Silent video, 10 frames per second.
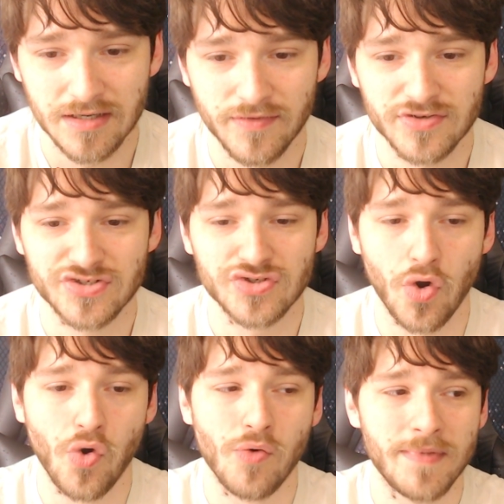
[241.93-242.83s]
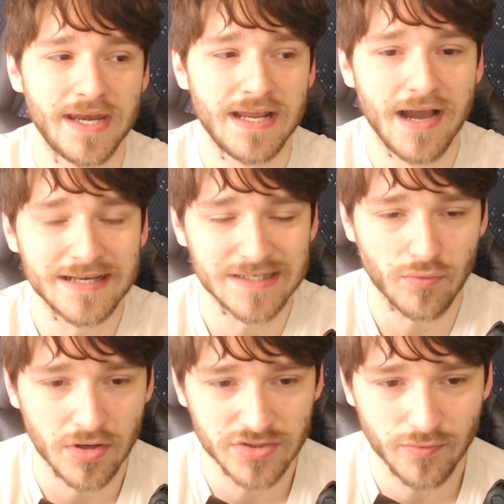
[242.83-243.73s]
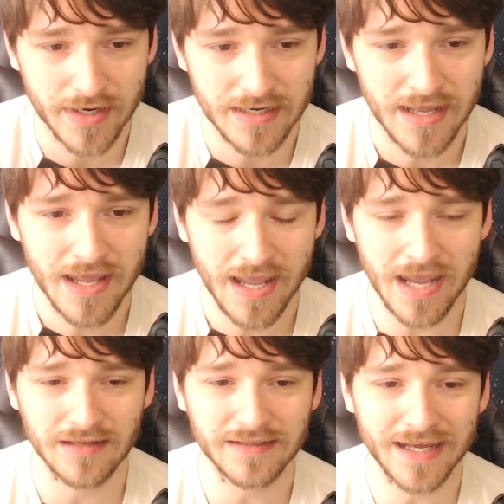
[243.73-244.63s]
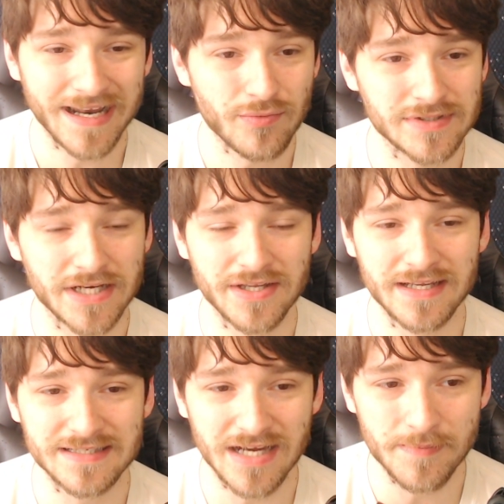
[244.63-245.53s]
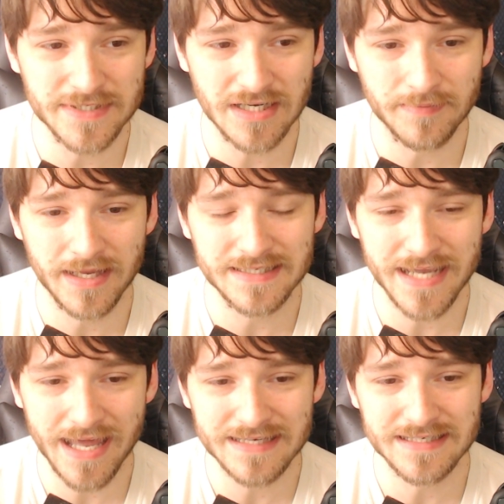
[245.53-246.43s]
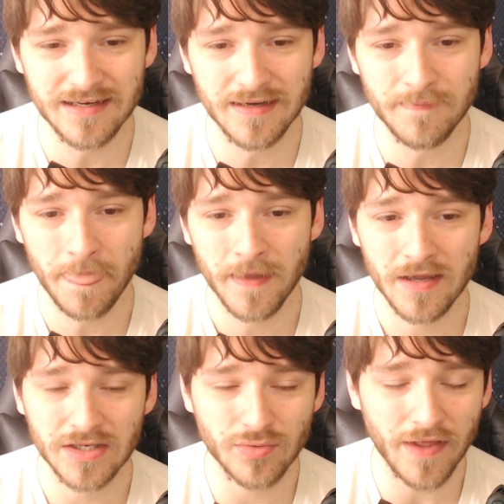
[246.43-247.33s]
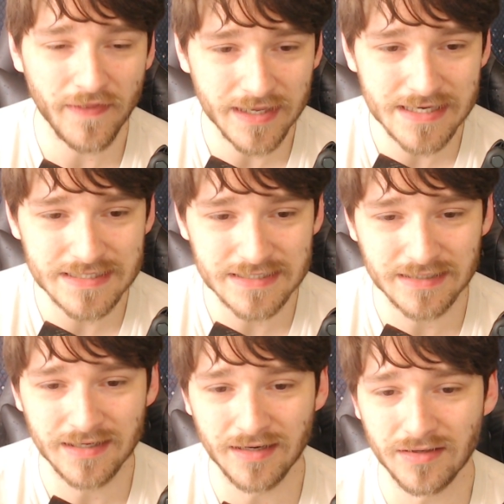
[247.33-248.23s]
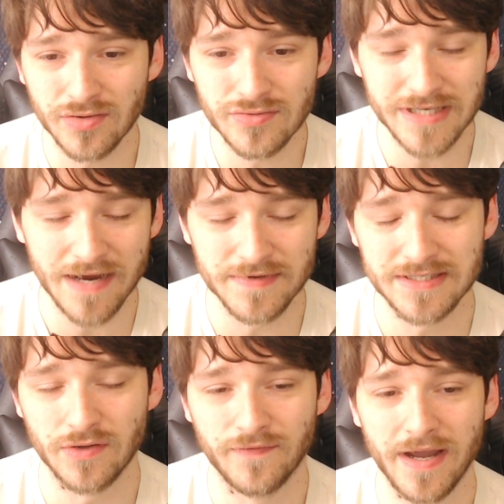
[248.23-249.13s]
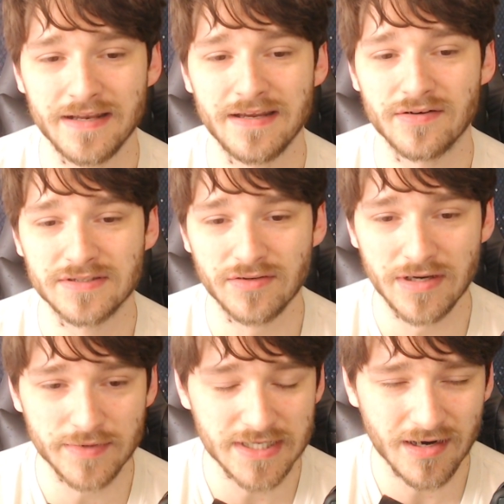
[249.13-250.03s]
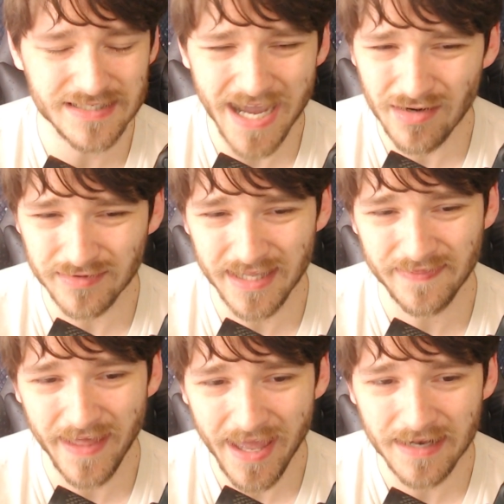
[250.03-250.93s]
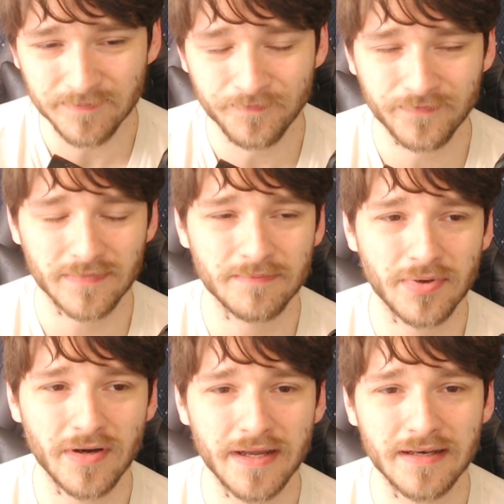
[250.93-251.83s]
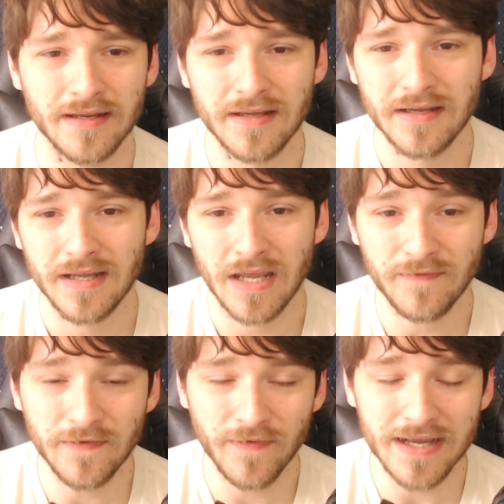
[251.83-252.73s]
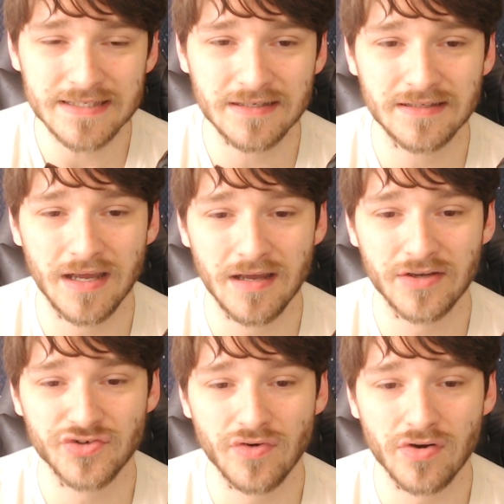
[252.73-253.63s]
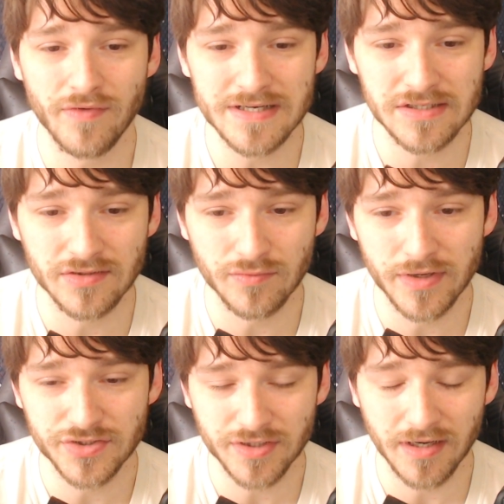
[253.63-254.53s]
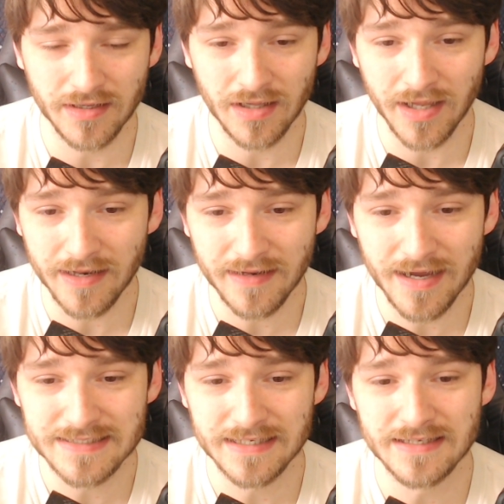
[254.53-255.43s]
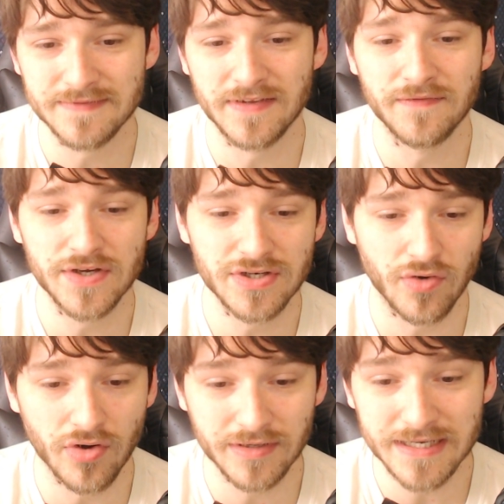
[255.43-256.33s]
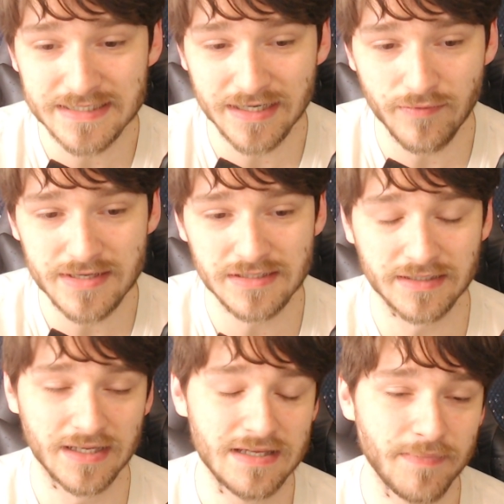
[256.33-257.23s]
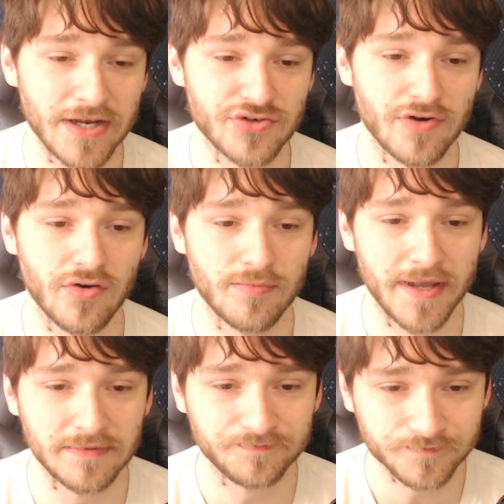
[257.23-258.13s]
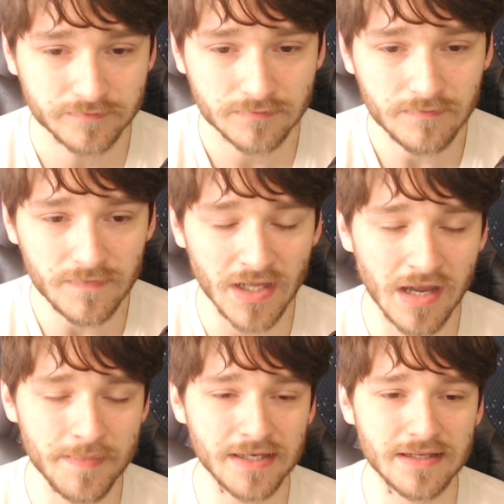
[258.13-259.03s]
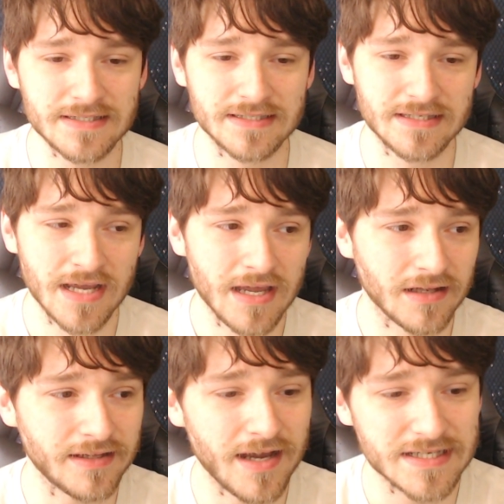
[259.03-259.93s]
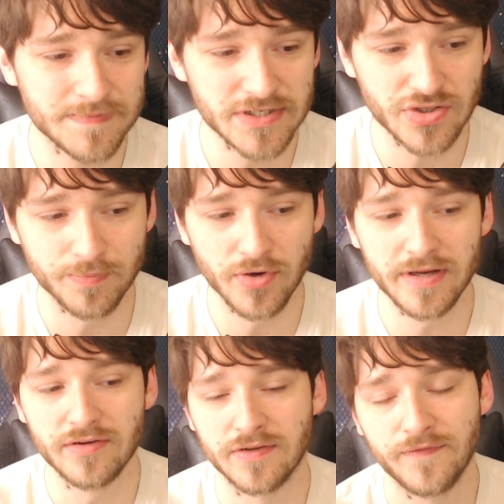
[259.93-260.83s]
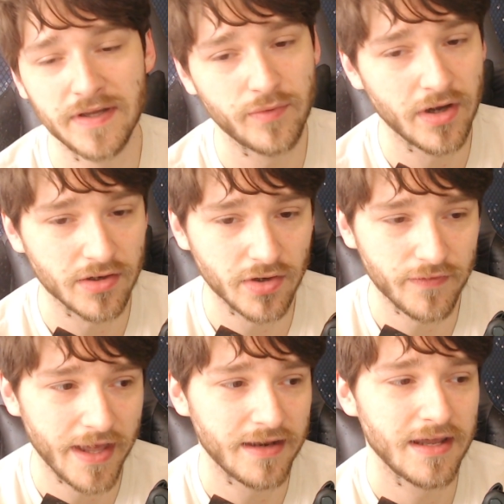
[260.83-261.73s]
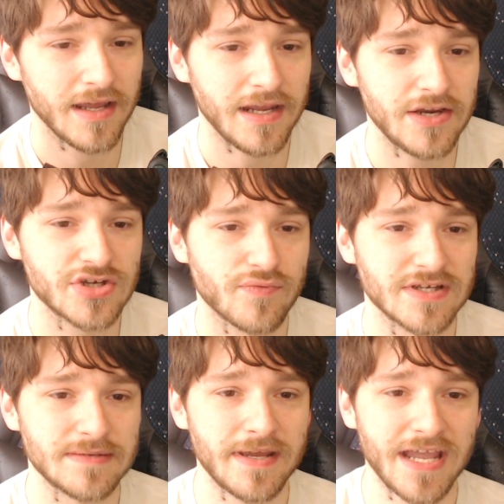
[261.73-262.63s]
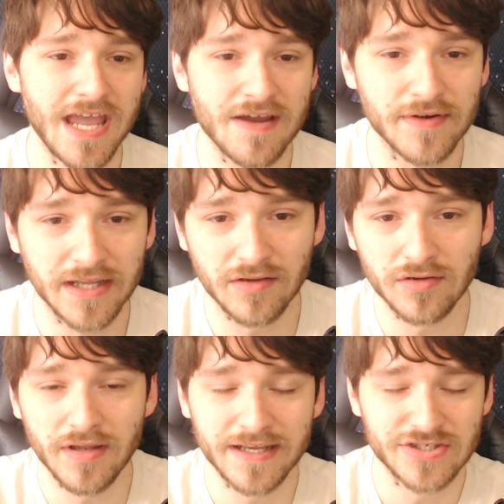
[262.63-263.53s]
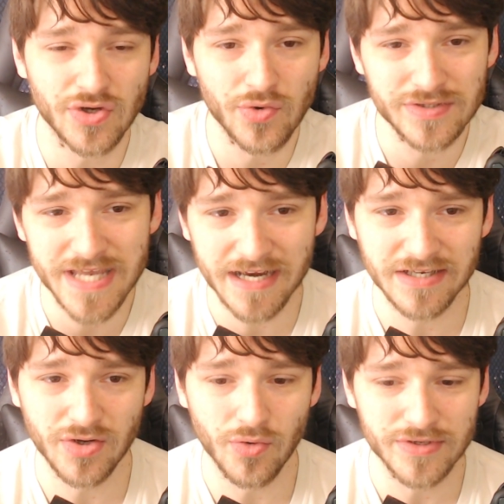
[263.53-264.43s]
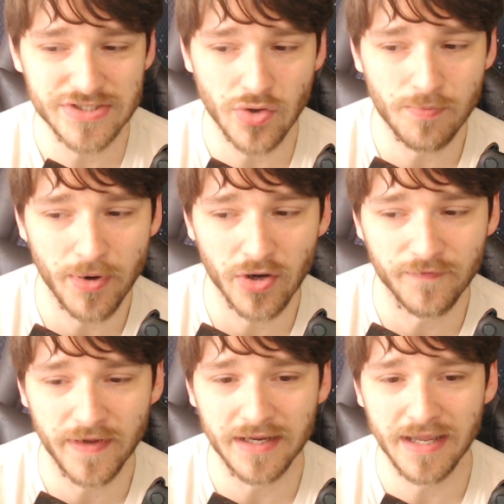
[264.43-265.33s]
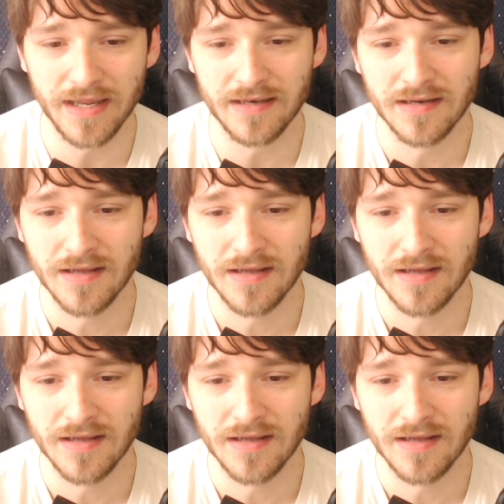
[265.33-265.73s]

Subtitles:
There's so many guys at welterweight, and Leon Edwards, I think his time is up, man. He's had his time. Do I think he's going to lose every single fight here until he retires? I don't think that. But if he fights a strong wrestler, which a lot of the guys in this division are decent at wrestling, he might struggle, man. I mean, listen, Leon's Mr. Pretty on the feet. We all know that. He just wants to make everything look like so technical and so perfect. And